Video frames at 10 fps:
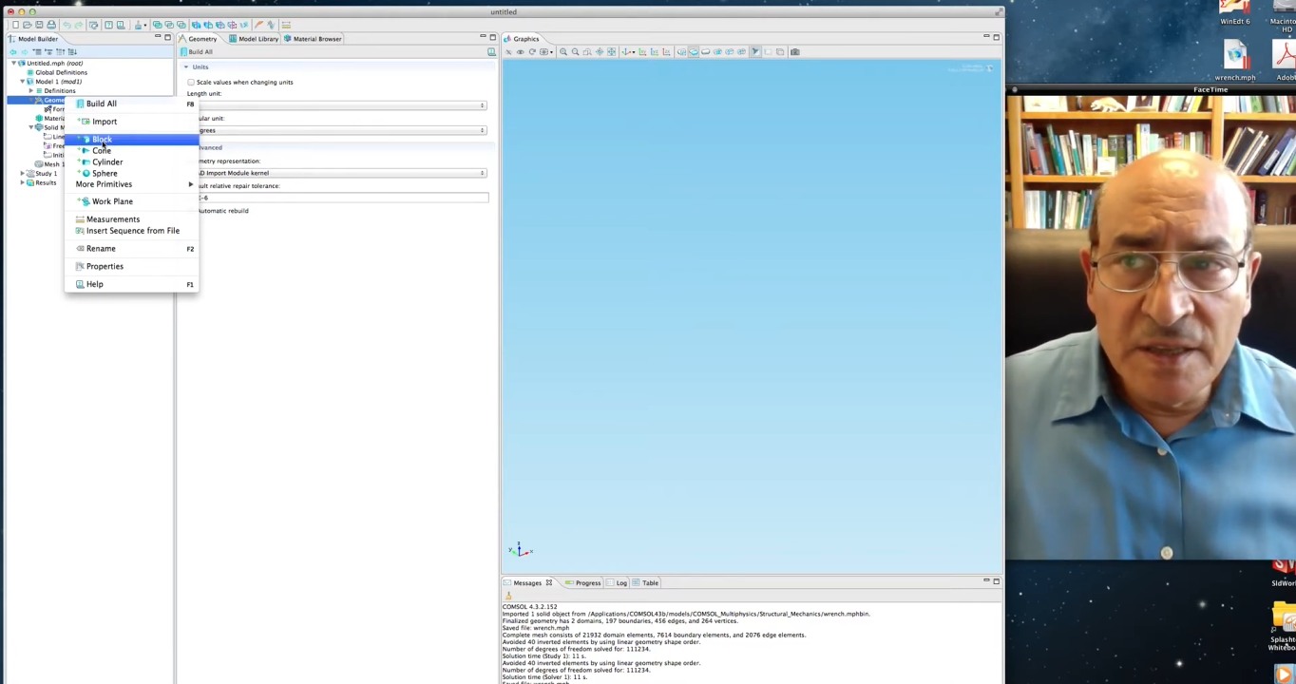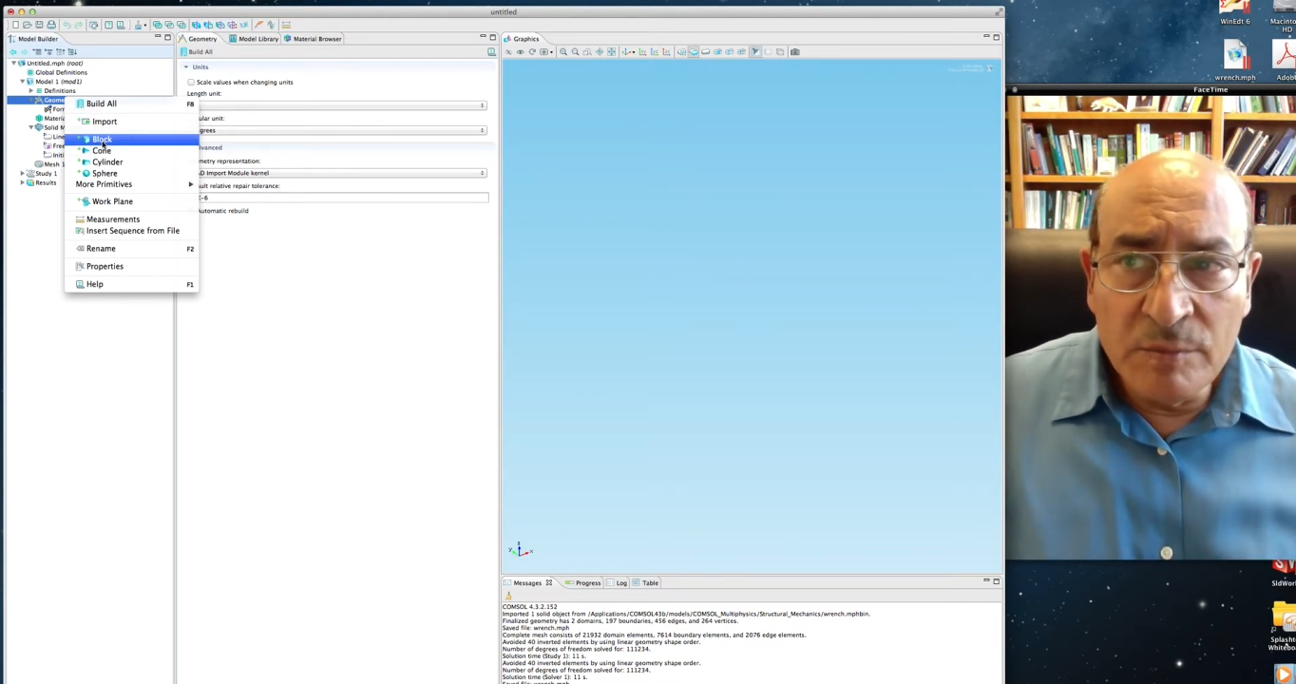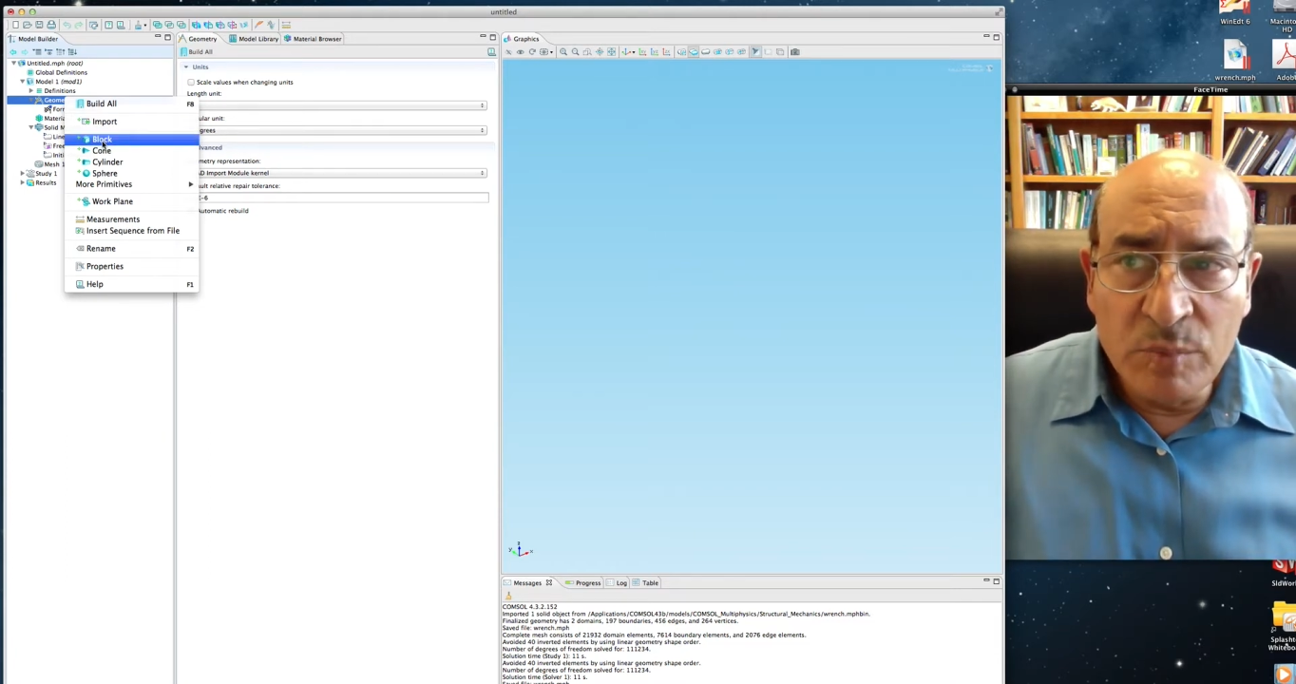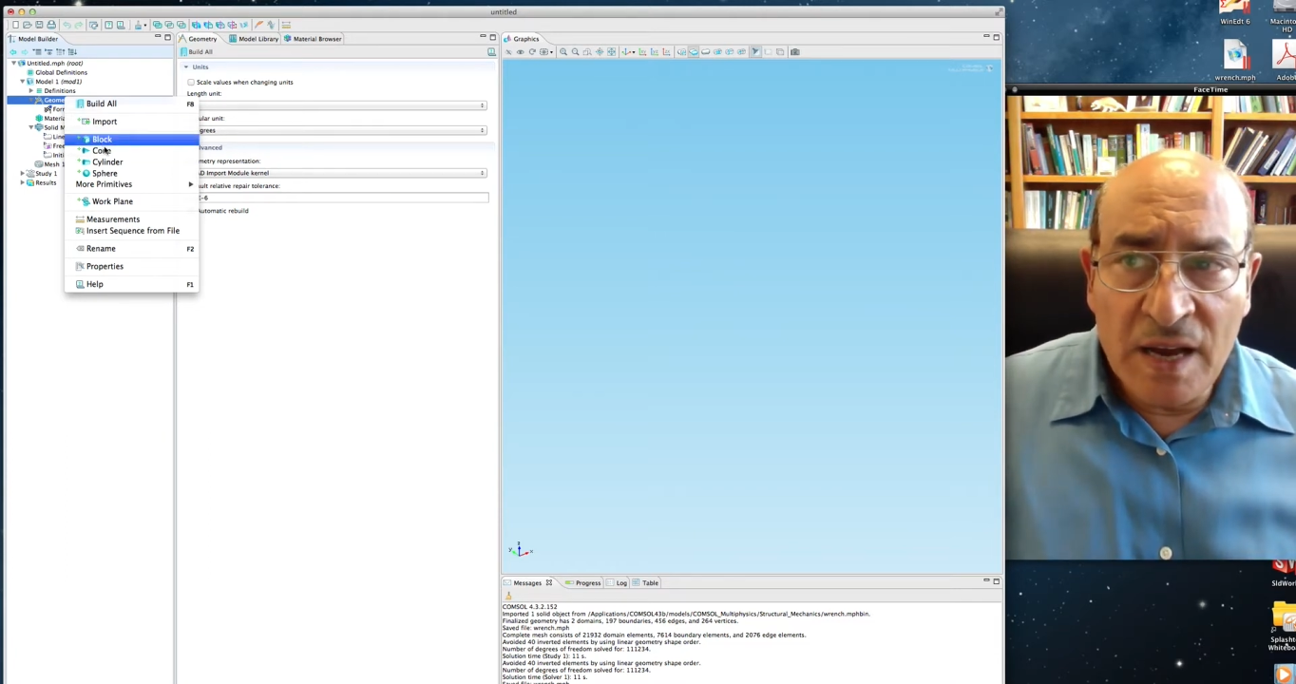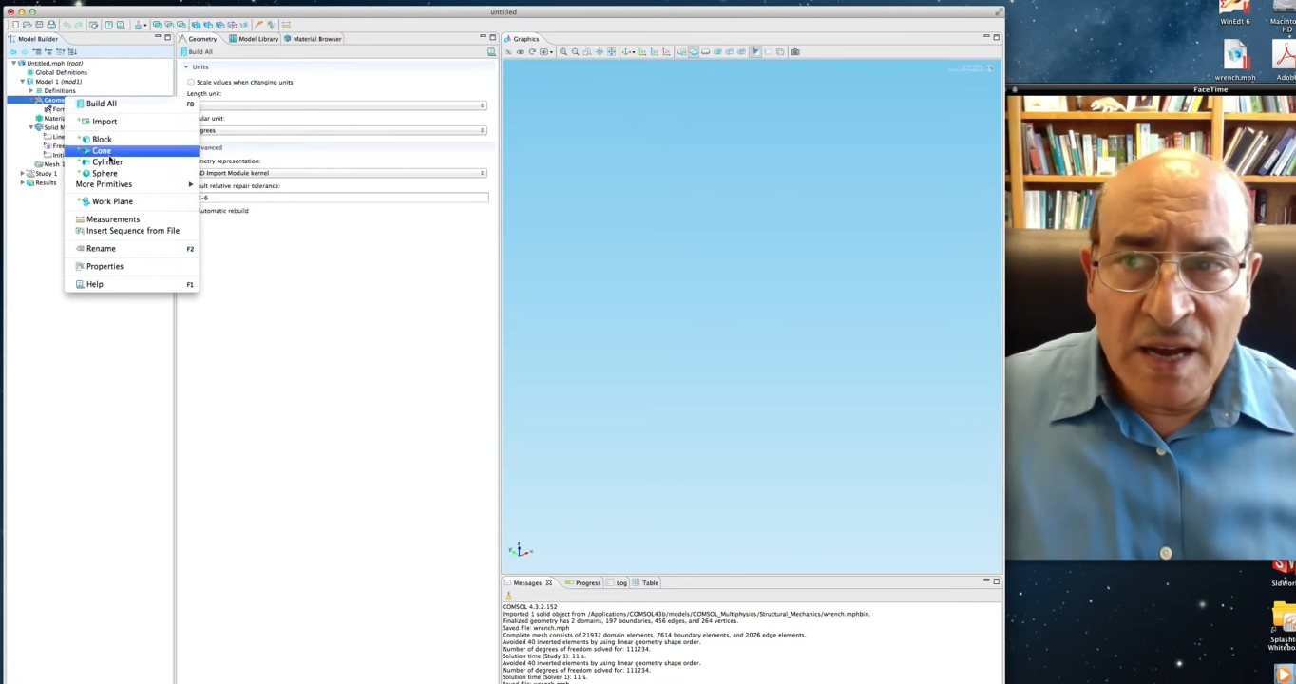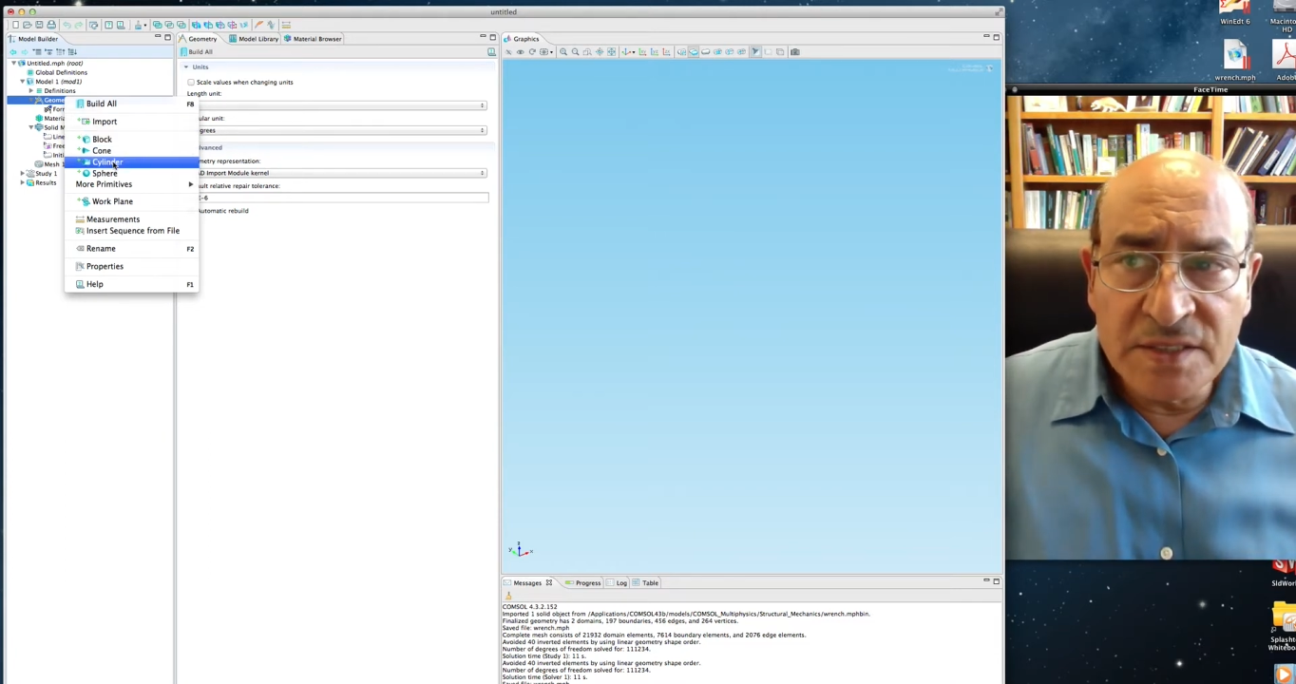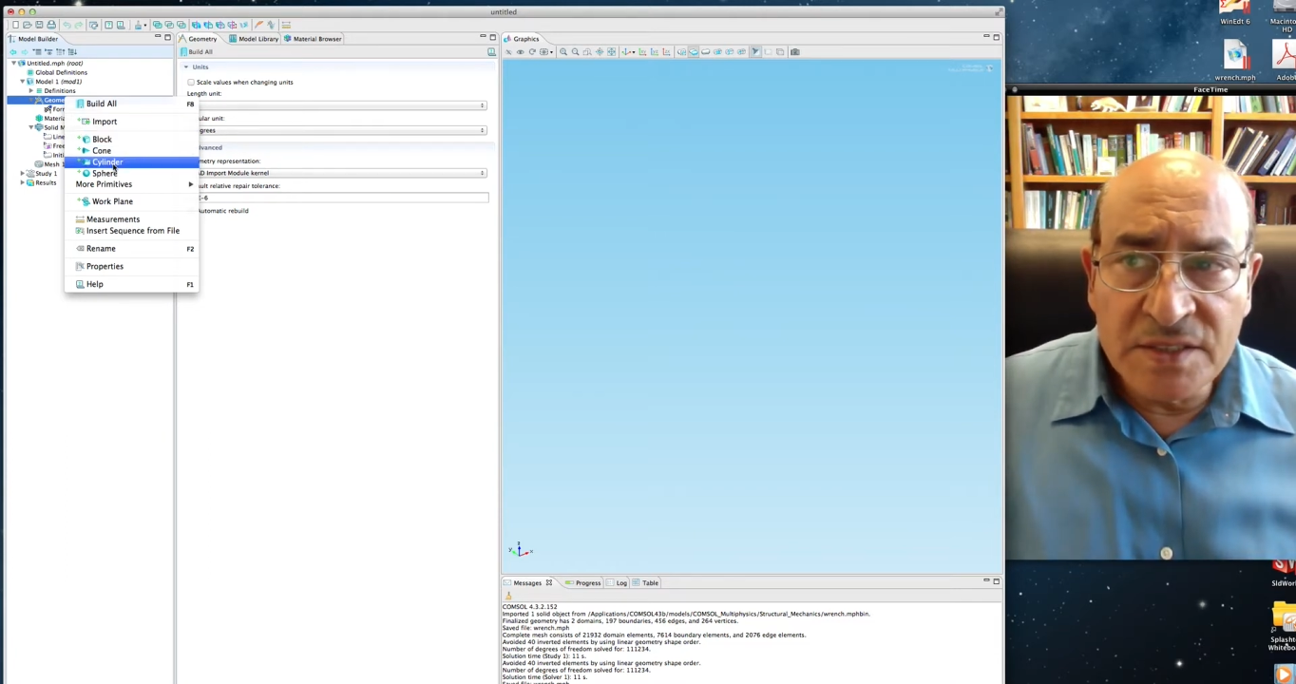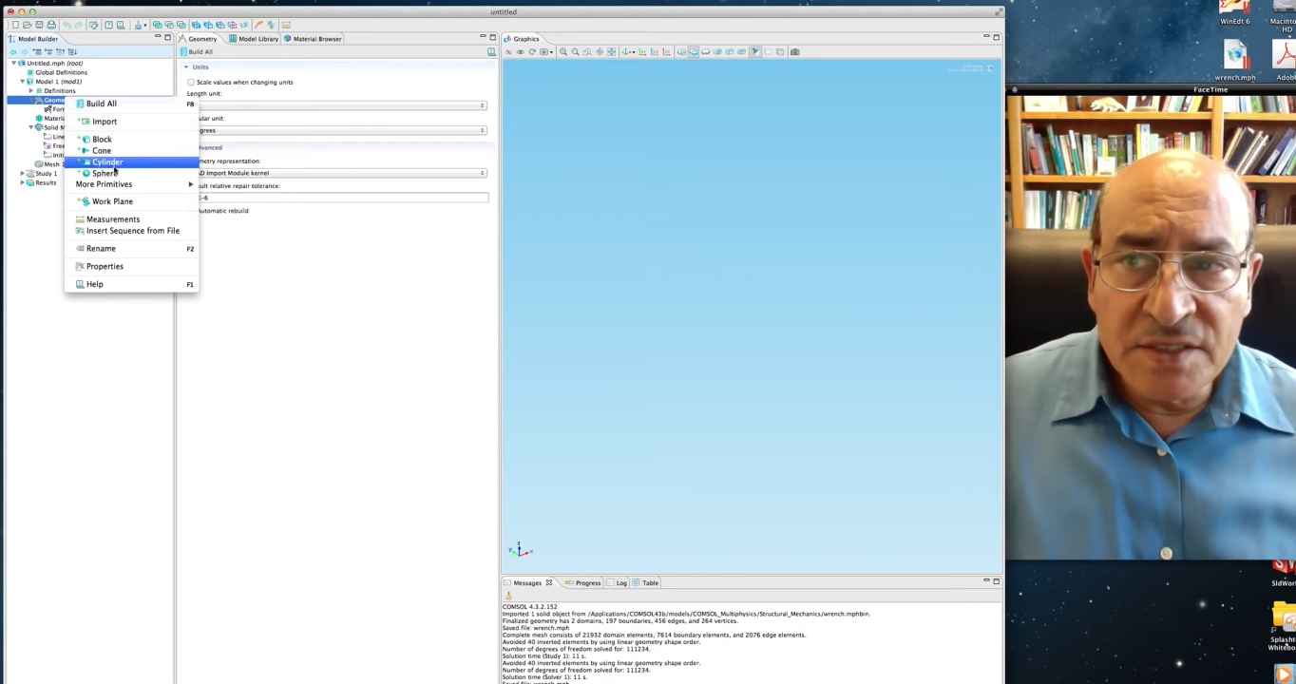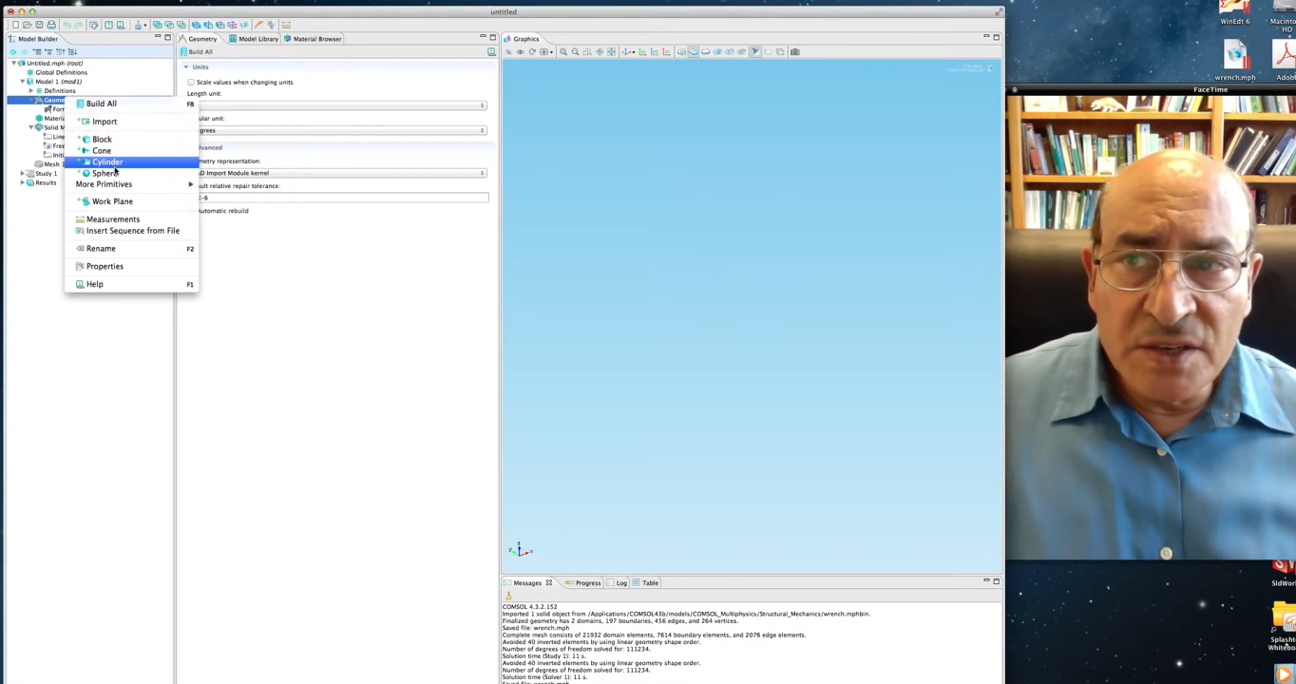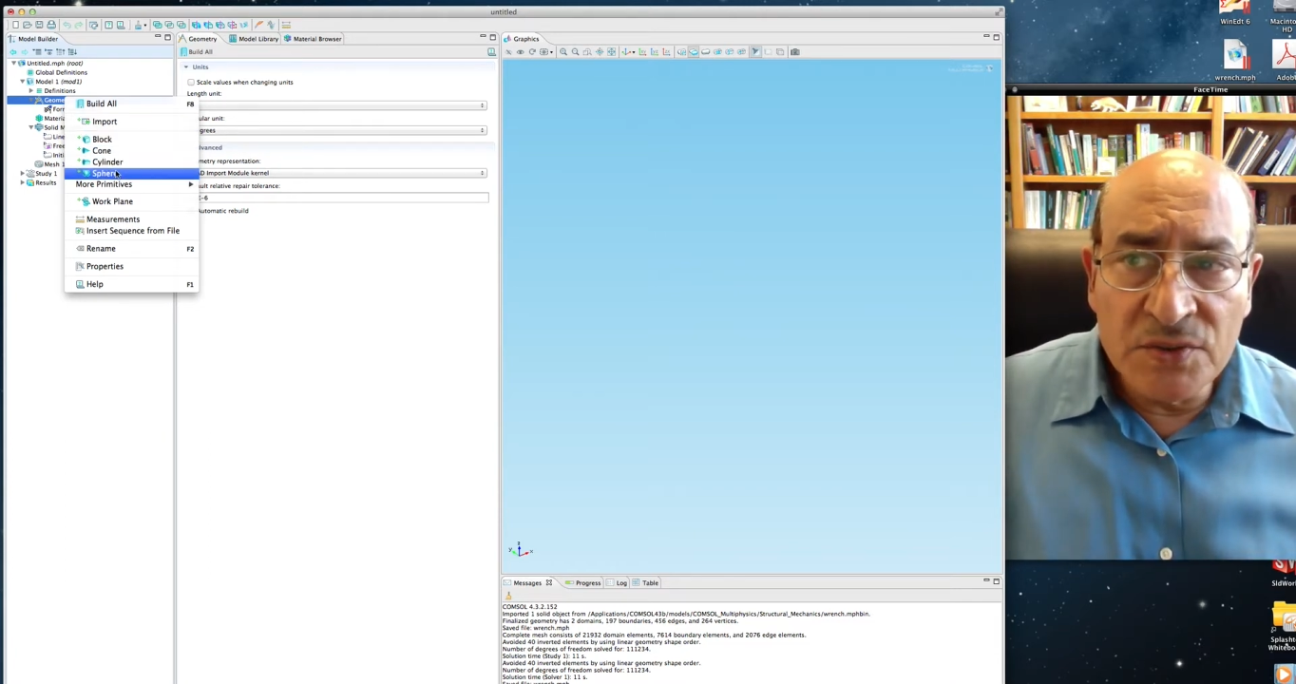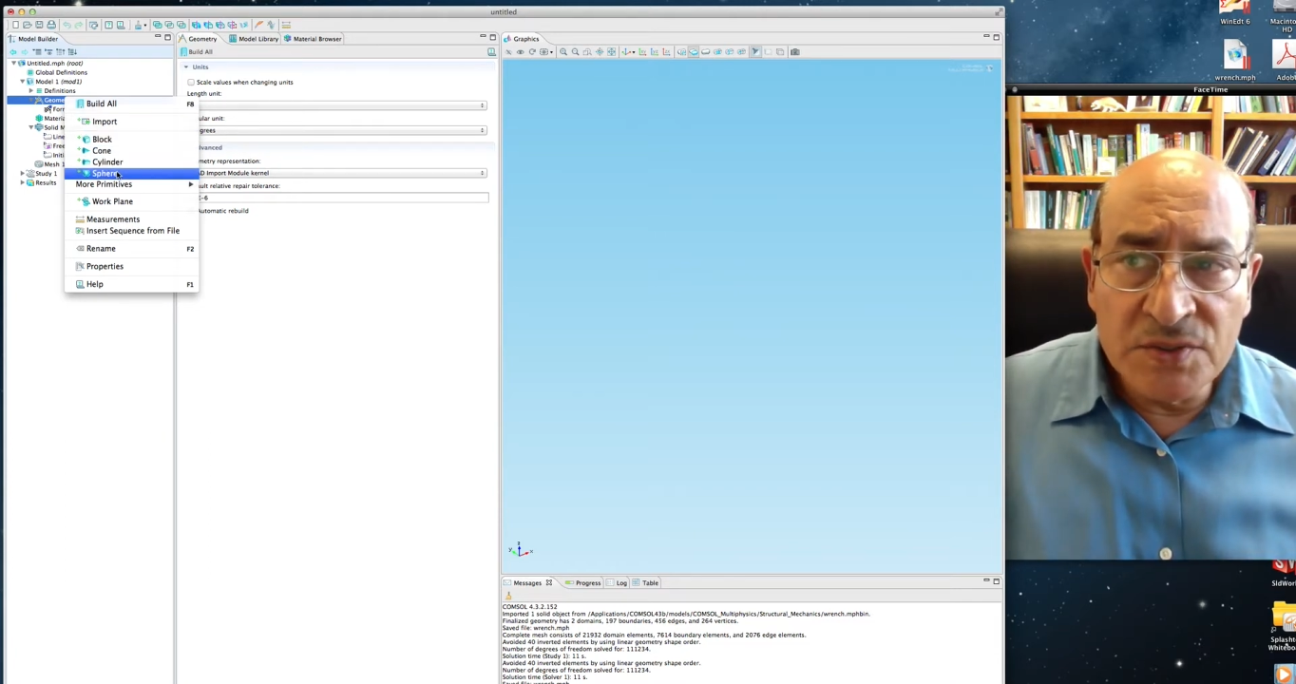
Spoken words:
blocks, cones,